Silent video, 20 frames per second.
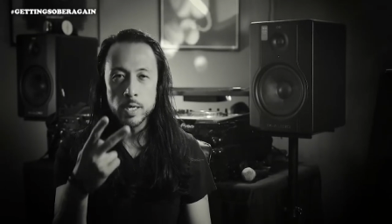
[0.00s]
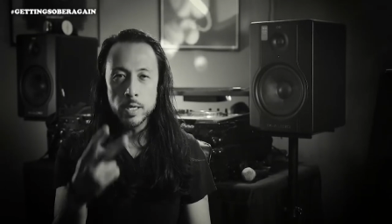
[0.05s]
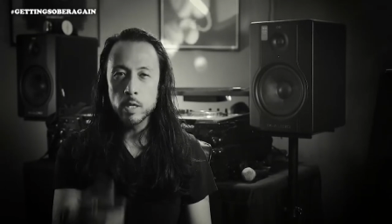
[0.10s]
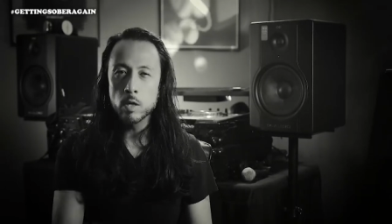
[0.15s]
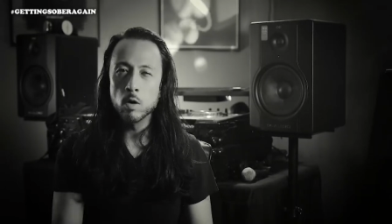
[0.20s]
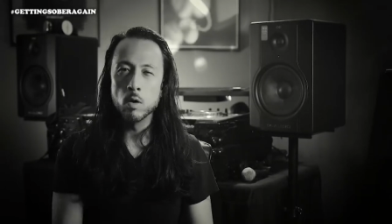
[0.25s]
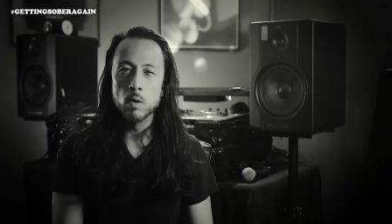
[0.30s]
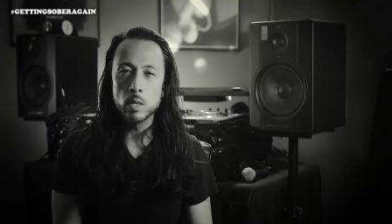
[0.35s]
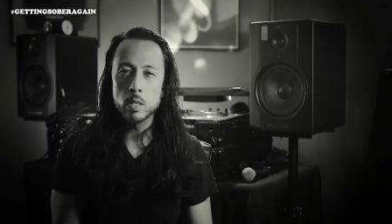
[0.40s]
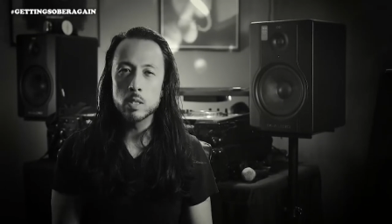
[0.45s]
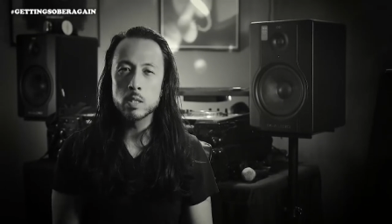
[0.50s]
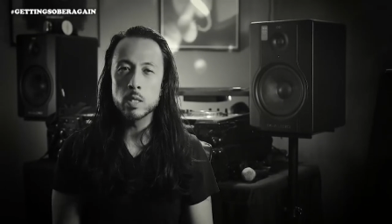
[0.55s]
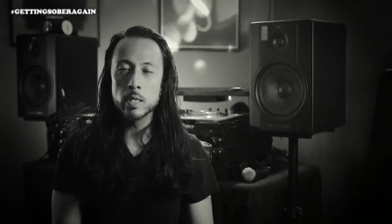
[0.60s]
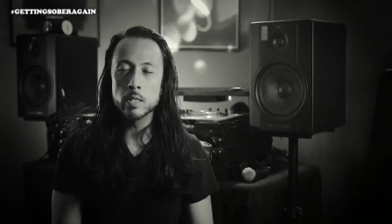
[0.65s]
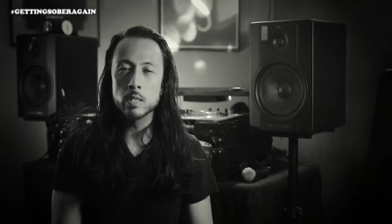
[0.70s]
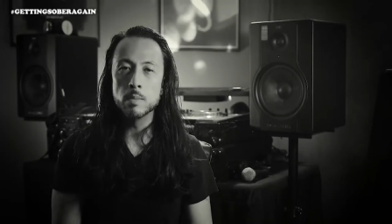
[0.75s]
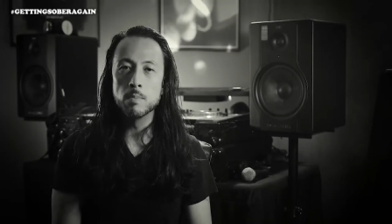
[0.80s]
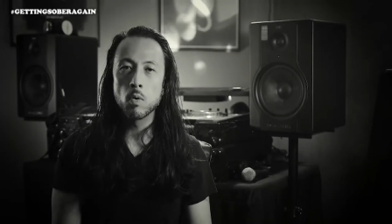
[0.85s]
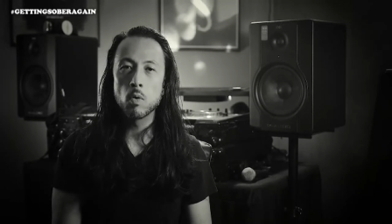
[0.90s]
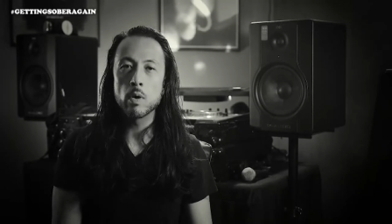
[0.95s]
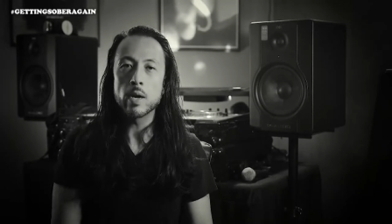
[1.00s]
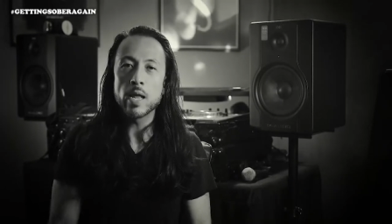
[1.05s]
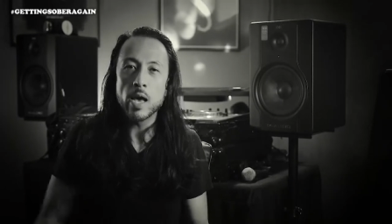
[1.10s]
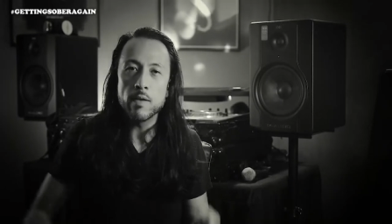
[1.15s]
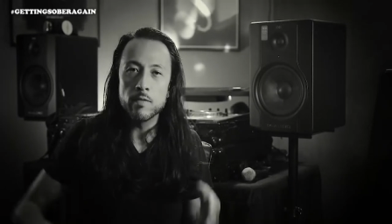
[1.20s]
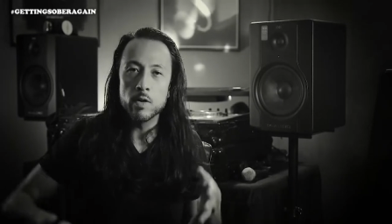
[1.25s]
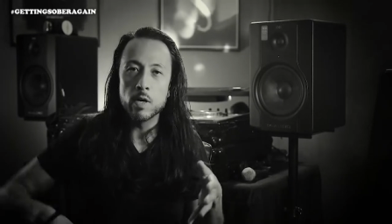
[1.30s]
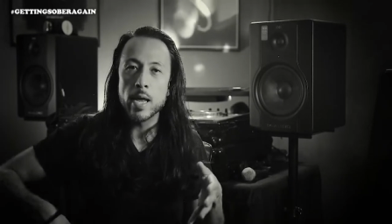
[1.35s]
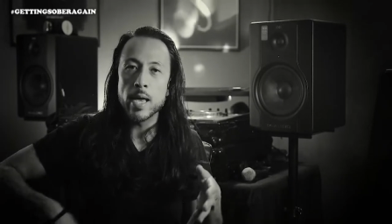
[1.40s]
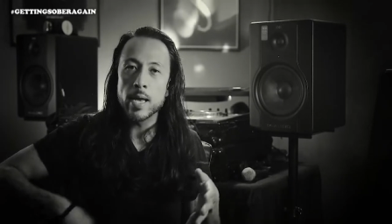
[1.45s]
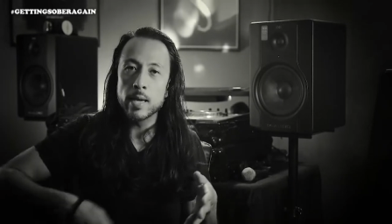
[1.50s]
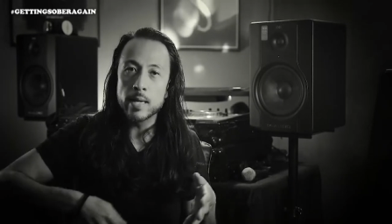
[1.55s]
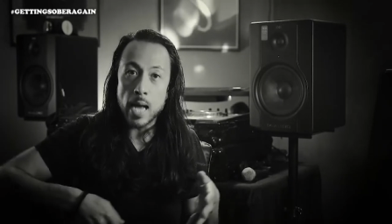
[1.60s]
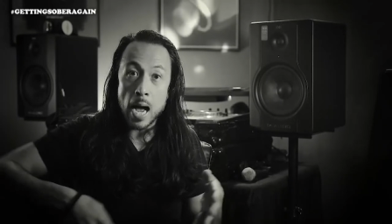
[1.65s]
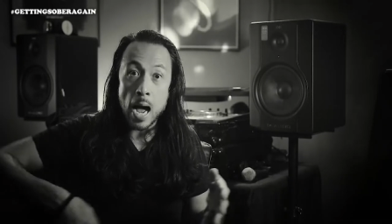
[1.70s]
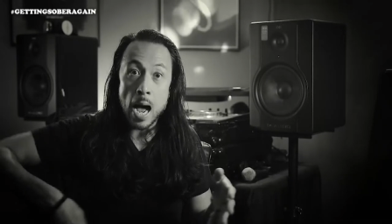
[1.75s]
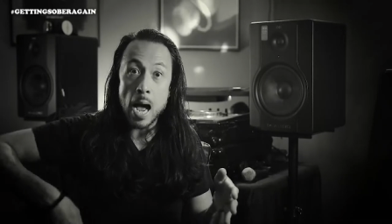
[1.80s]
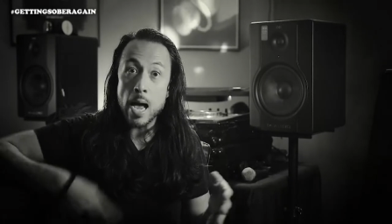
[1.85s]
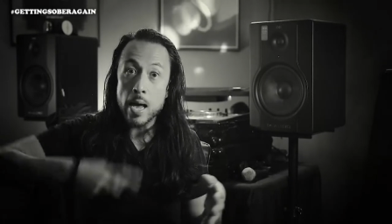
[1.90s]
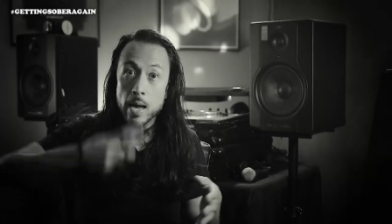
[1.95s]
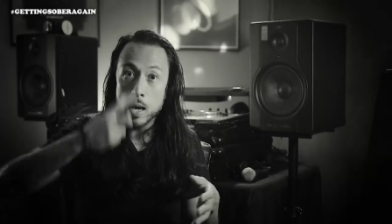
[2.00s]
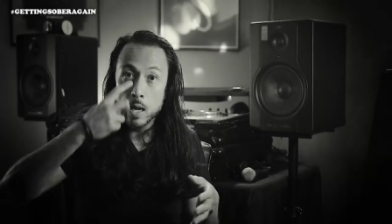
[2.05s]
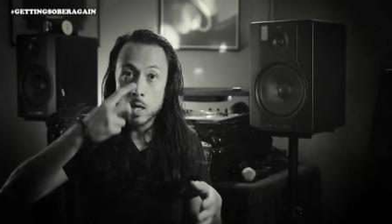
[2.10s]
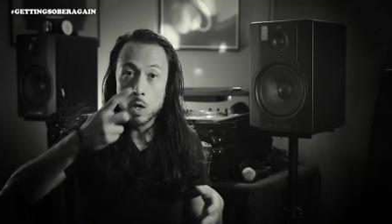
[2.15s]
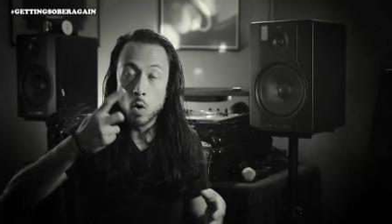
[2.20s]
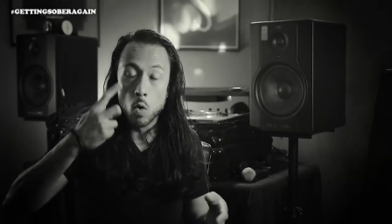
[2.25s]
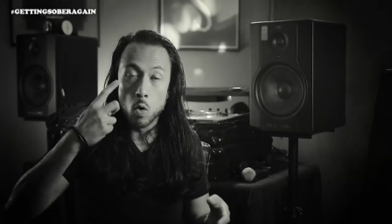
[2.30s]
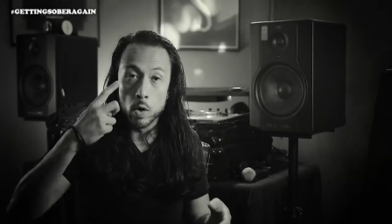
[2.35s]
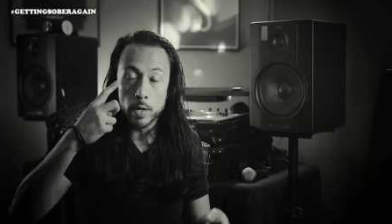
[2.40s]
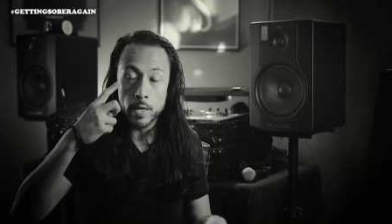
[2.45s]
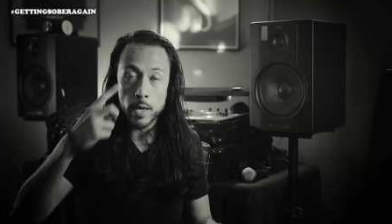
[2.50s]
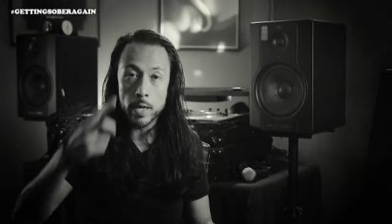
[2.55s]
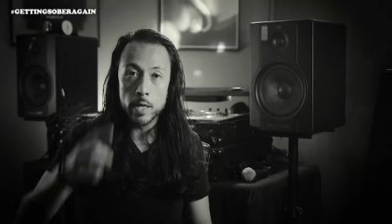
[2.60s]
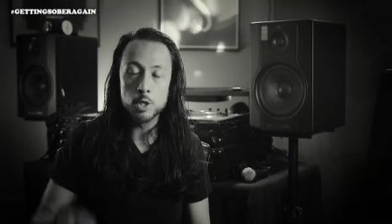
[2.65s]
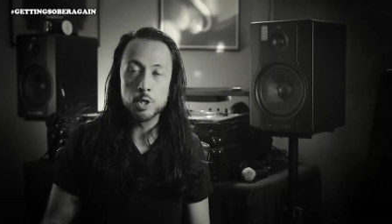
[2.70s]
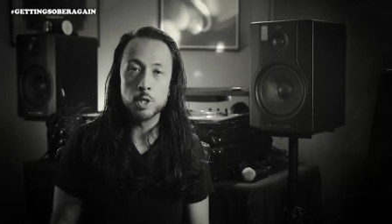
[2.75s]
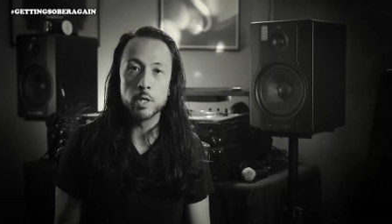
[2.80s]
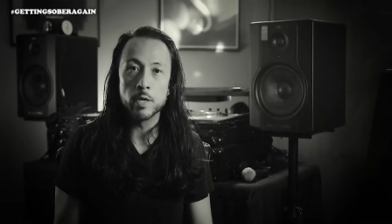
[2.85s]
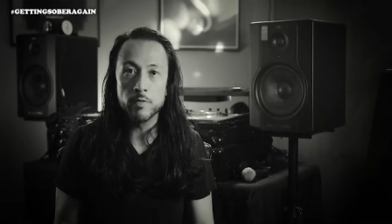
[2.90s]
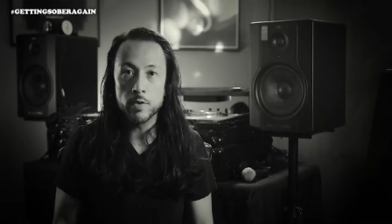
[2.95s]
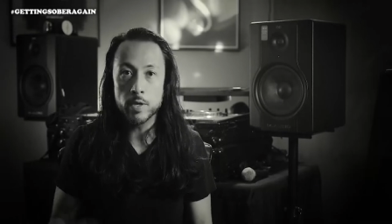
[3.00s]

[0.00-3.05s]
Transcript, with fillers: You know, it's it's important to have your hand-eye coordination.